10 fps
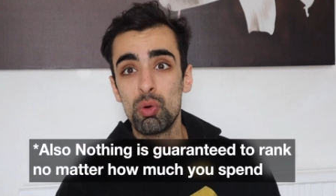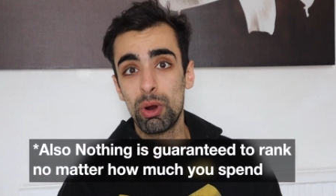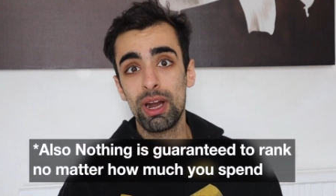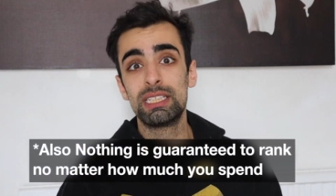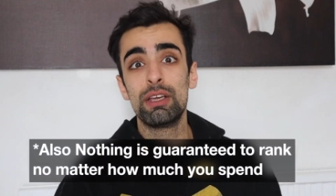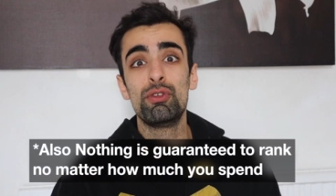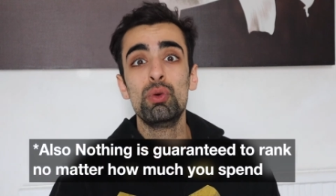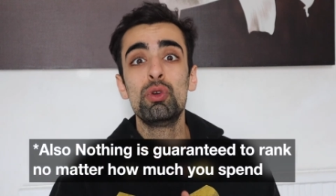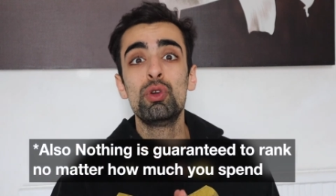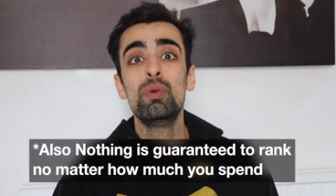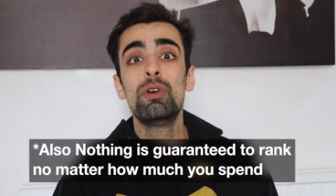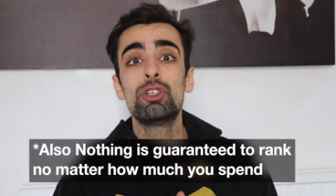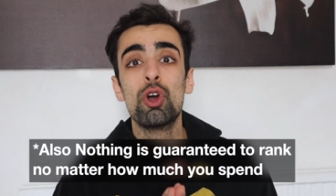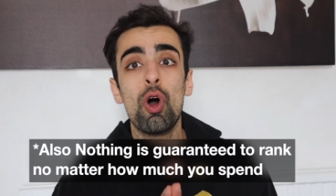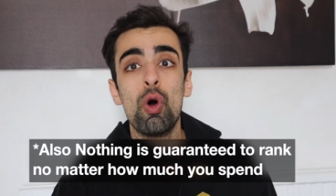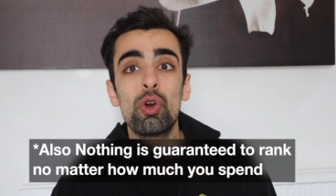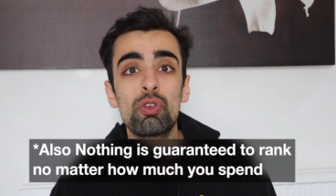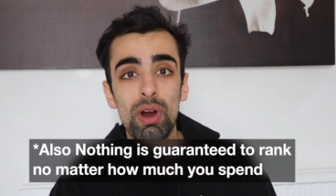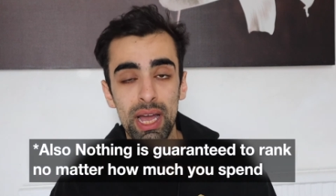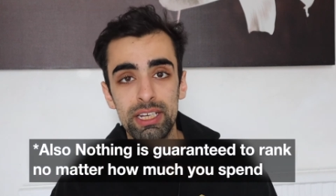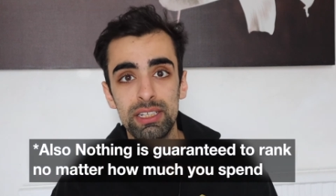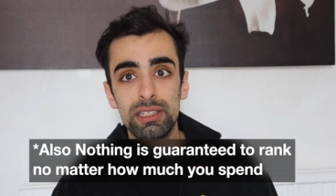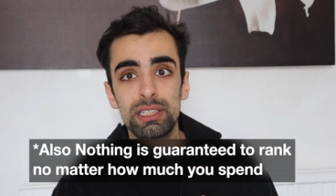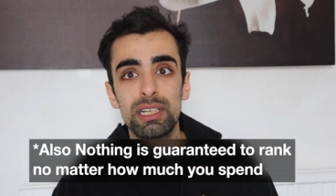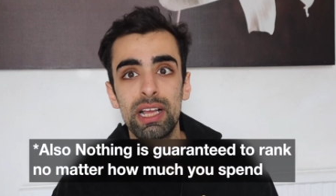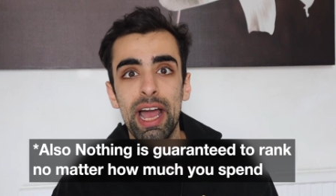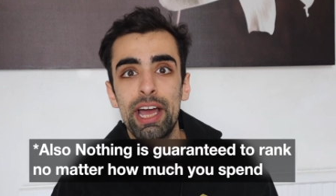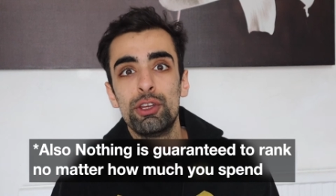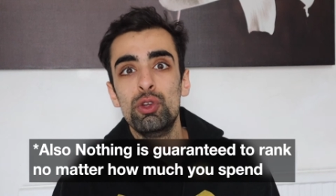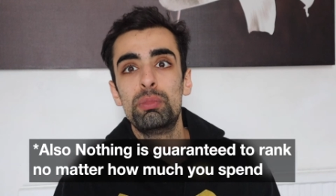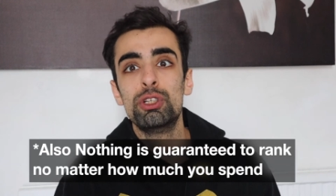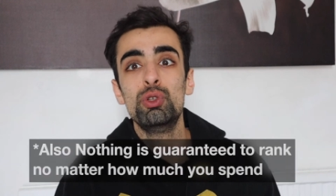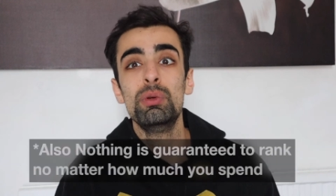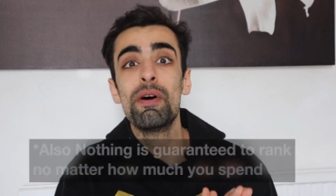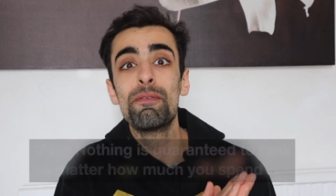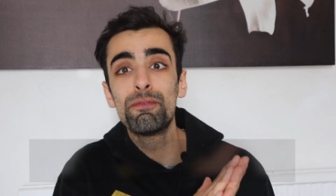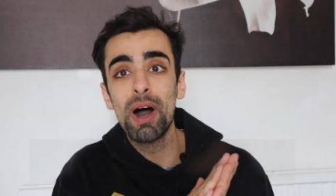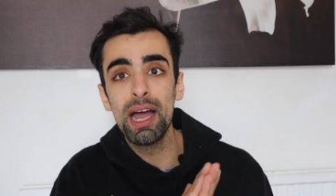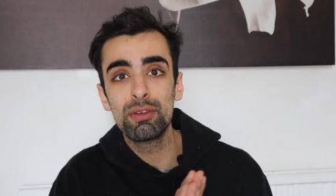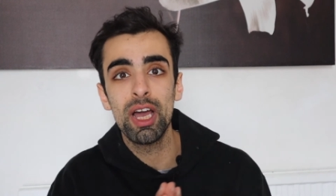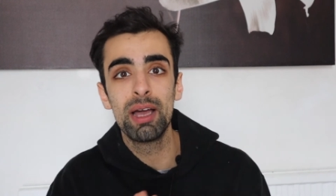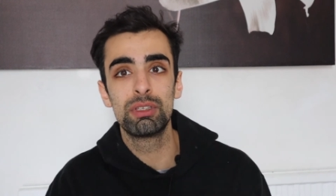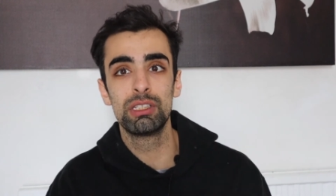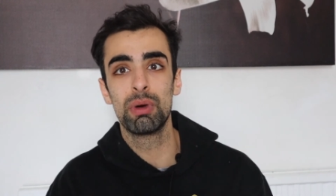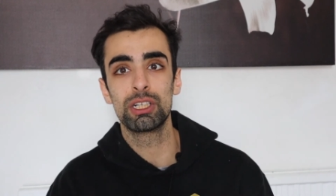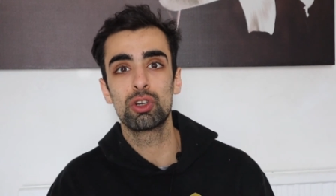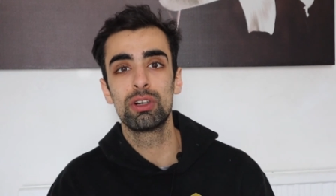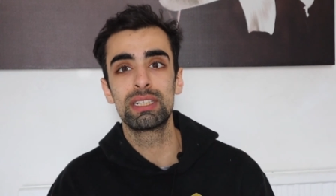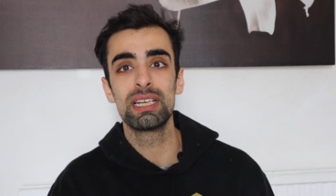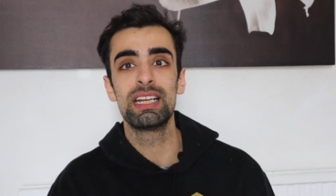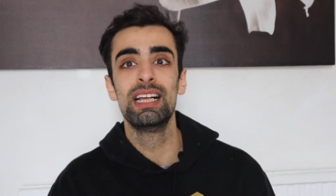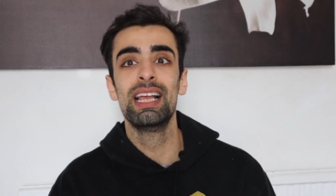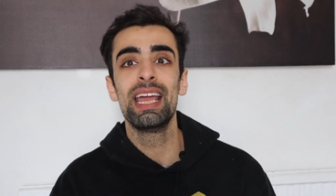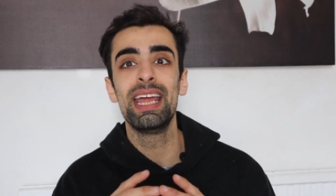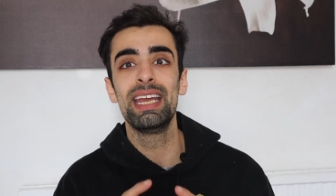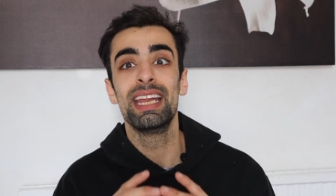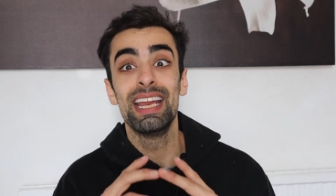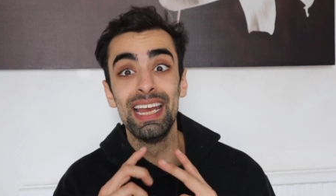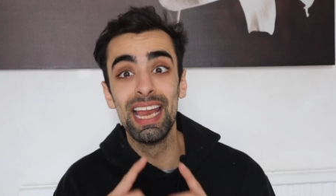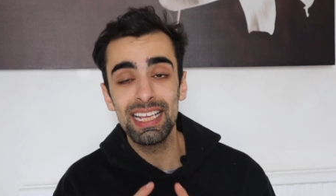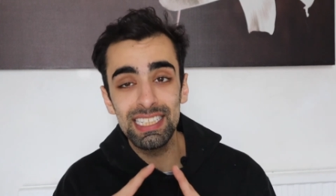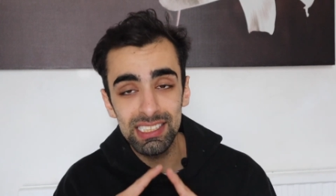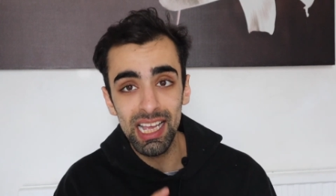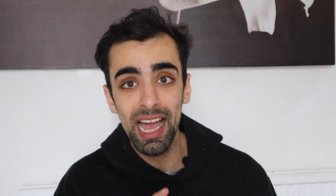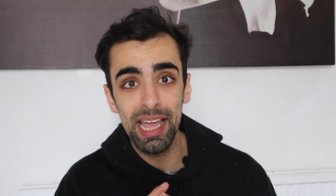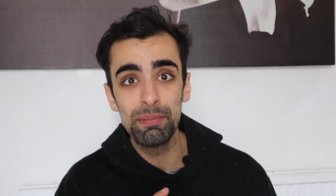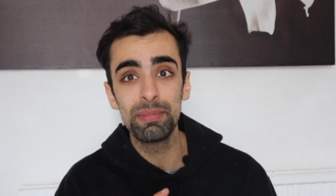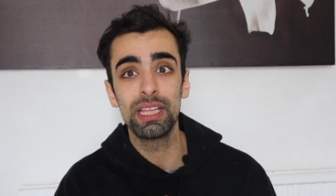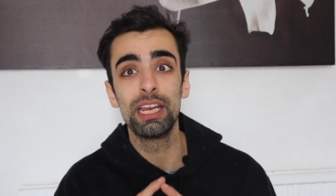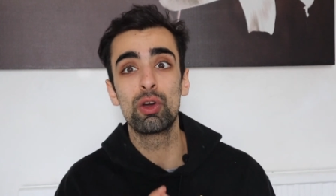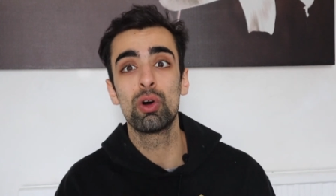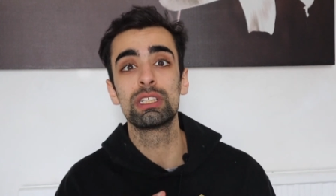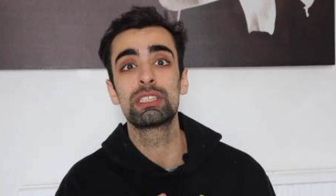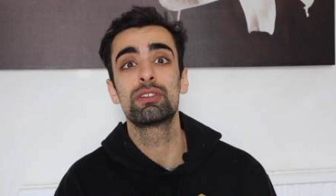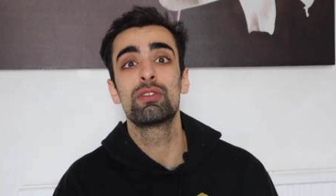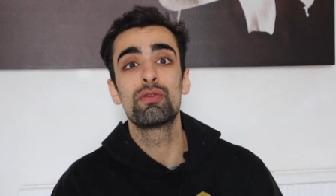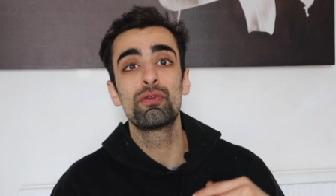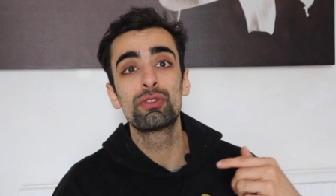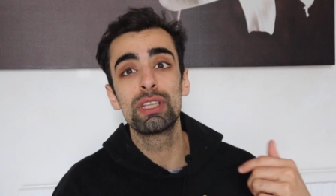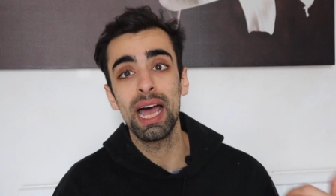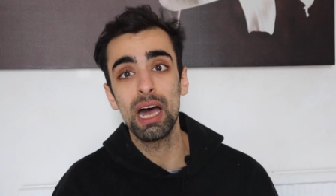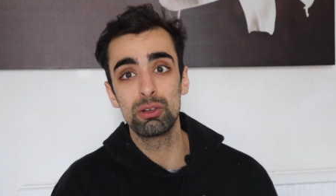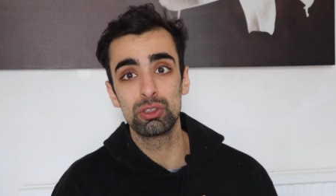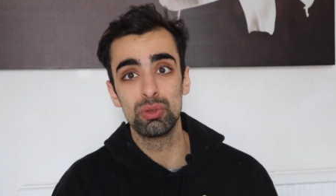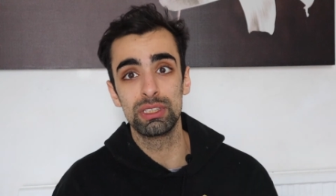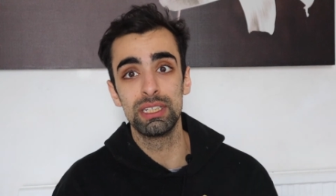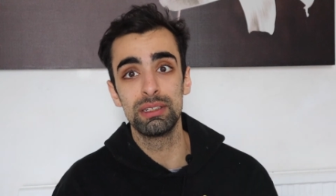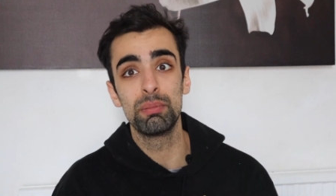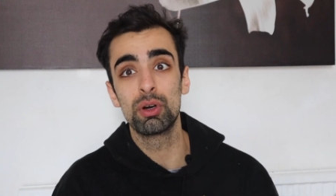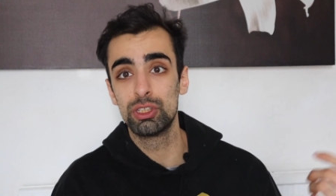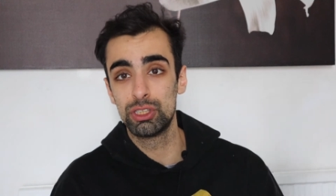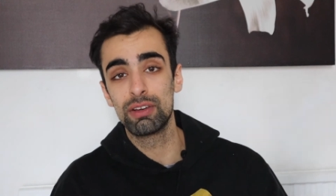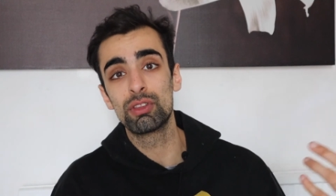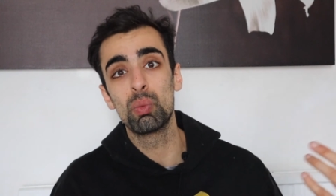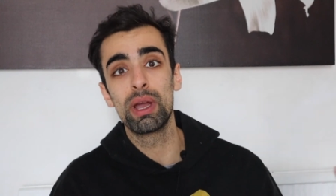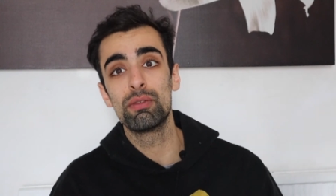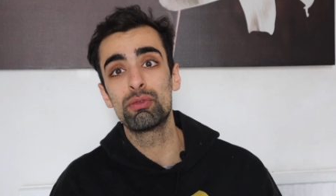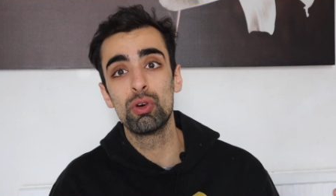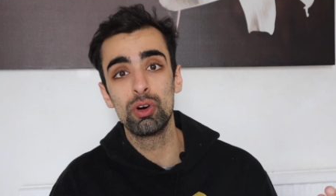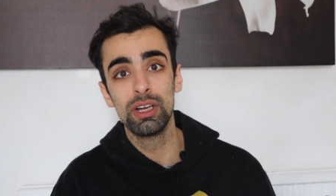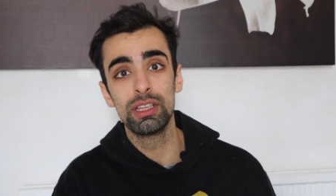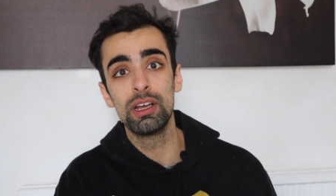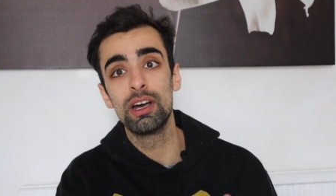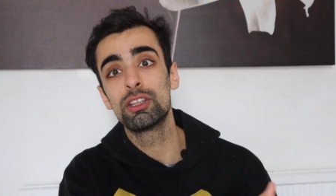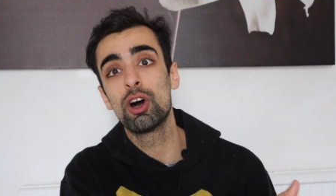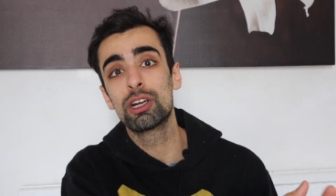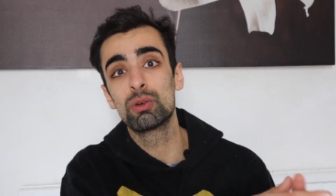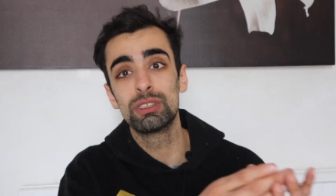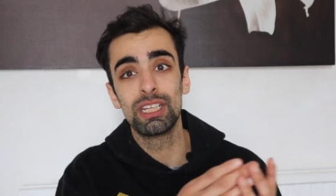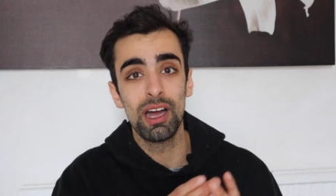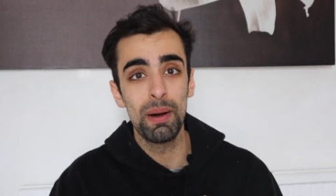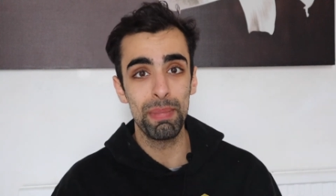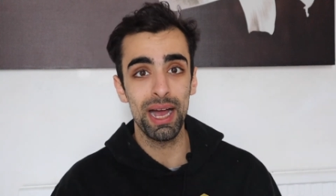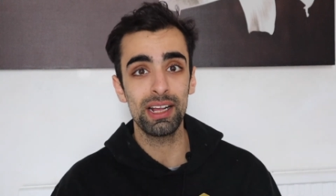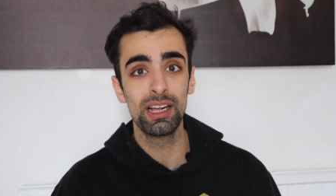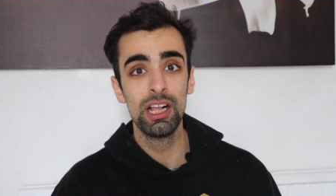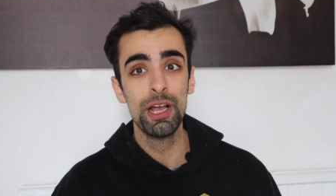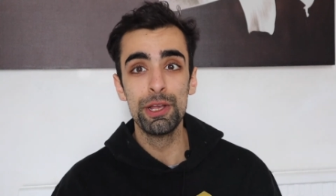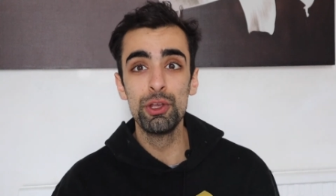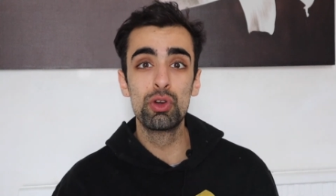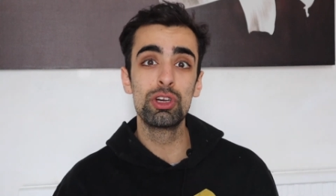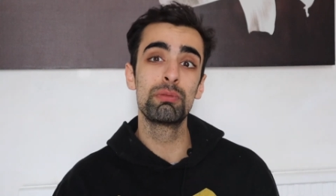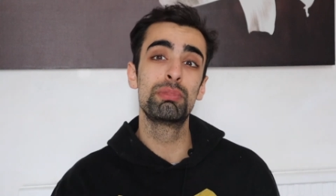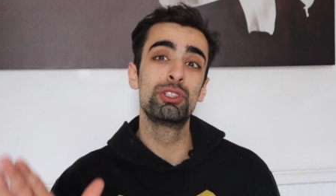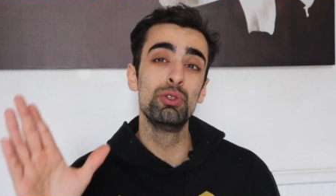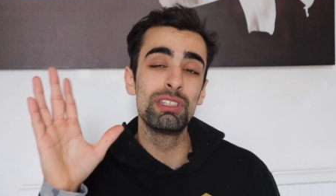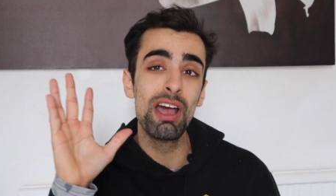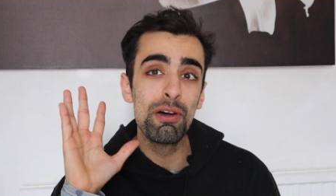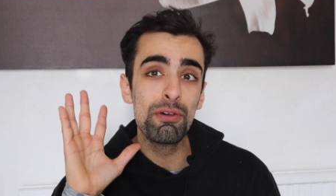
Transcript: Whereas if you use your own writers and you produce five times as much content in less time than it costs to outsource it because you have to wait for the articles to come back, you could produce